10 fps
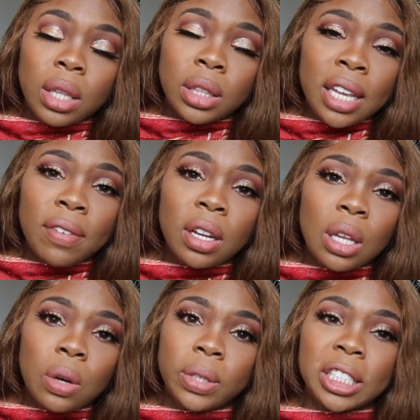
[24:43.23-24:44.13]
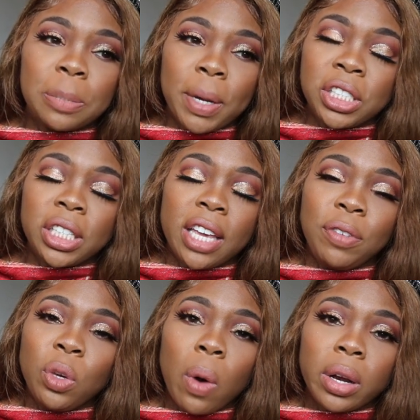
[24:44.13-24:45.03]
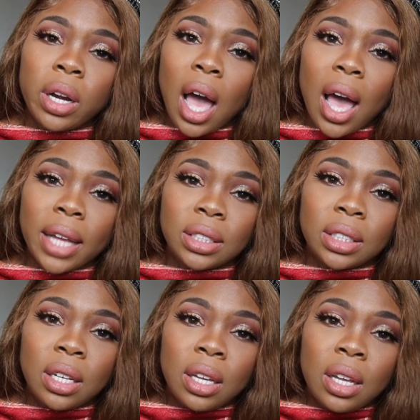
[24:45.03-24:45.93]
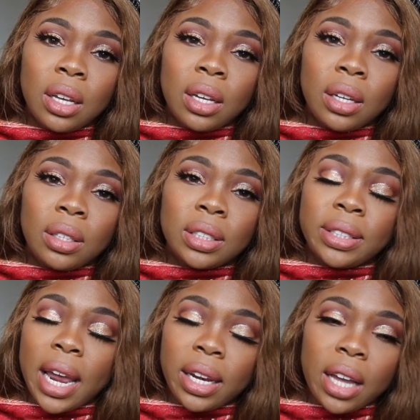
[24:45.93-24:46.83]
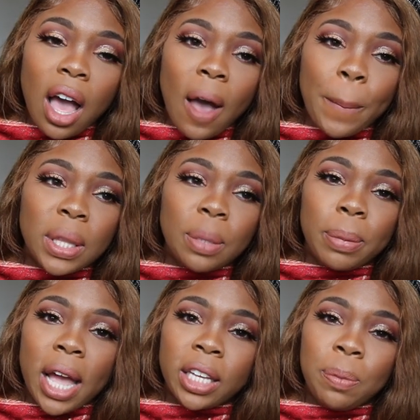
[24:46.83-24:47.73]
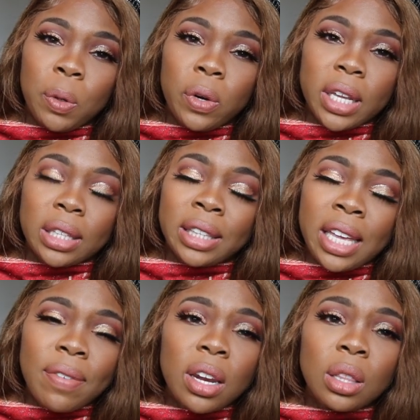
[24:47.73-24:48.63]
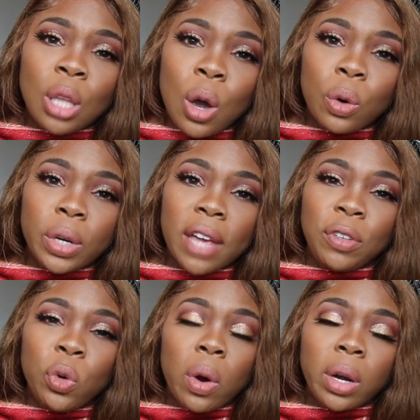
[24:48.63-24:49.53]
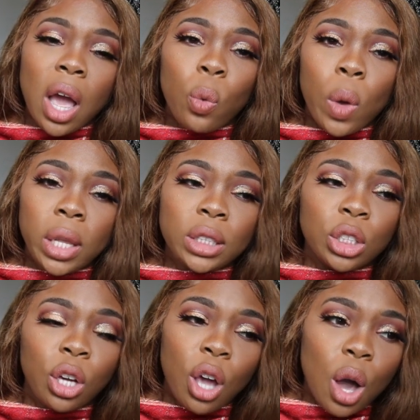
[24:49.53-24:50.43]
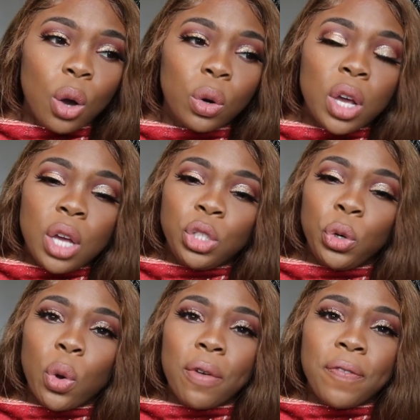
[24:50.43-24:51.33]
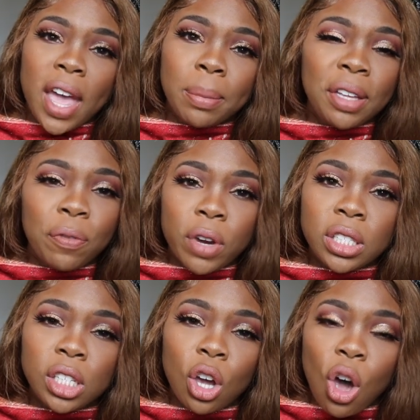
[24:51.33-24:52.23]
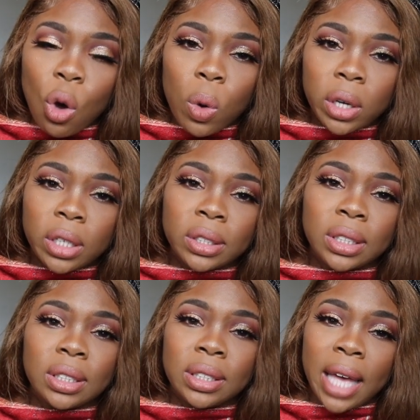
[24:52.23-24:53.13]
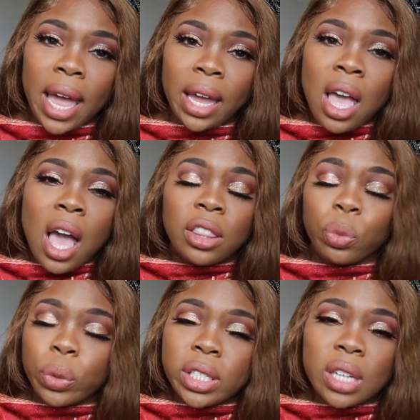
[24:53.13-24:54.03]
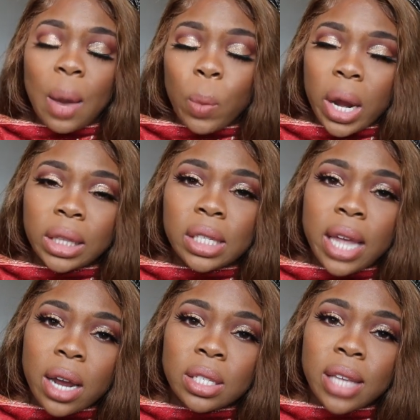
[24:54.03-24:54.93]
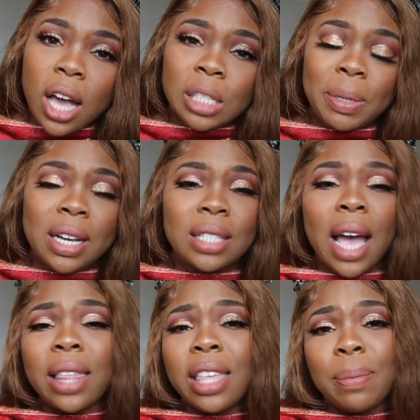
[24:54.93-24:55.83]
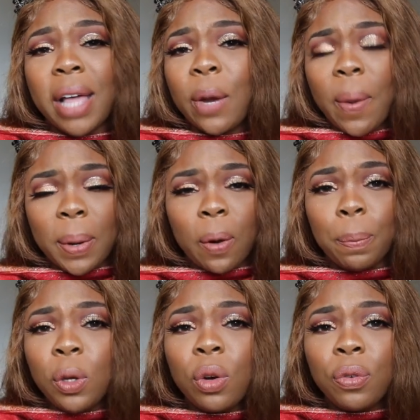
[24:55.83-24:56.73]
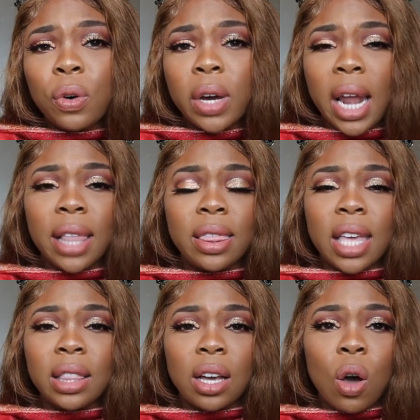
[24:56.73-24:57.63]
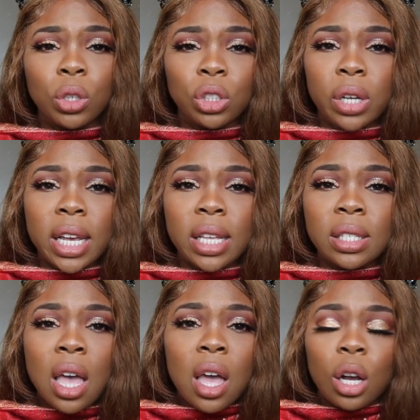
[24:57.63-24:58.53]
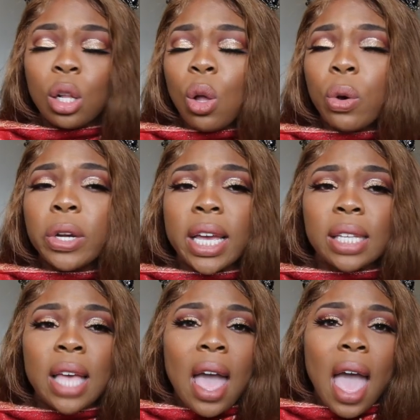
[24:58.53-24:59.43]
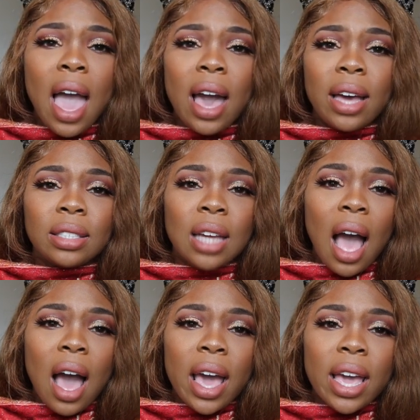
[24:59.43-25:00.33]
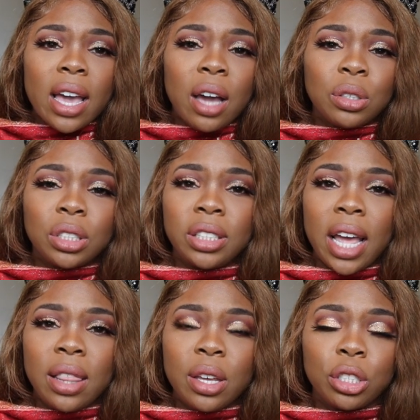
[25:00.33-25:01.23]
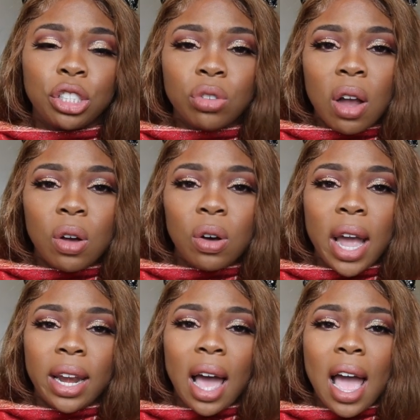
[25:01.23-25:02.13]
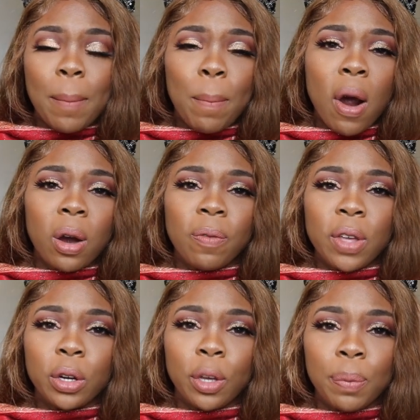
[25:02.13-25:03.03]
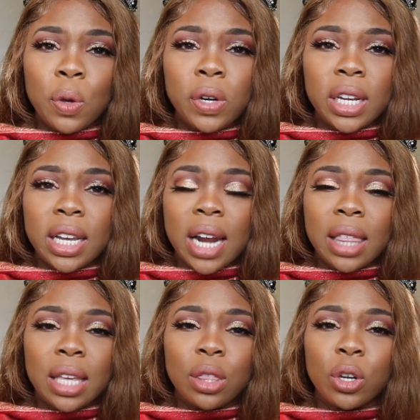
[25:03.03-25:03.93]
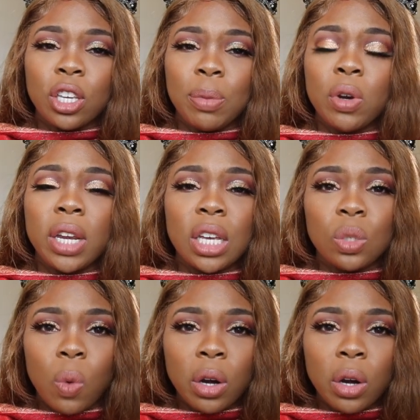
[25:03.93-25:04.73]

Leave it alone, especially if you are not standing up in the Black community. Leave it alone if you are not willing to go to your family, friends, and coworkers and say, the reason I'm wearing this hairstyle is because I think Black women are beautiful and I think the culture is glorious and I understand their struggle and I'm a part of their community and I think their community is